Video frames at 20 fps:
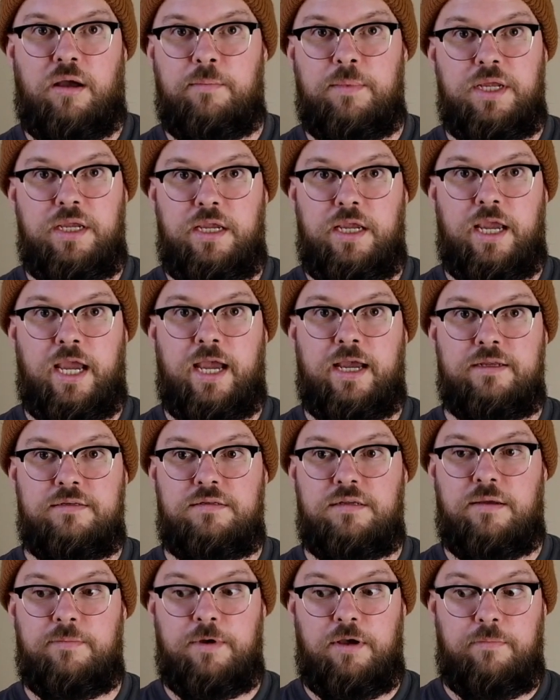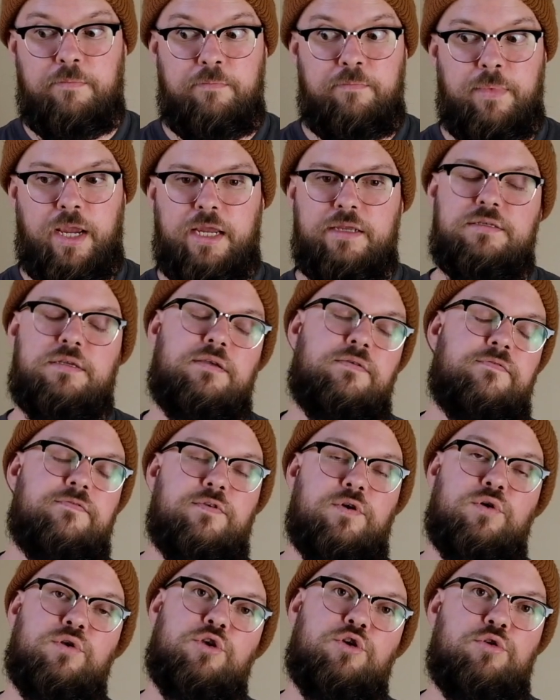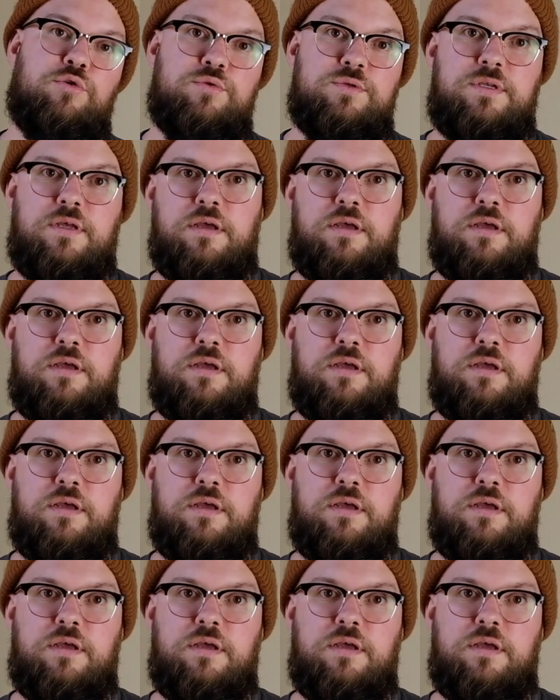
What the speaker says: He has some amazing photos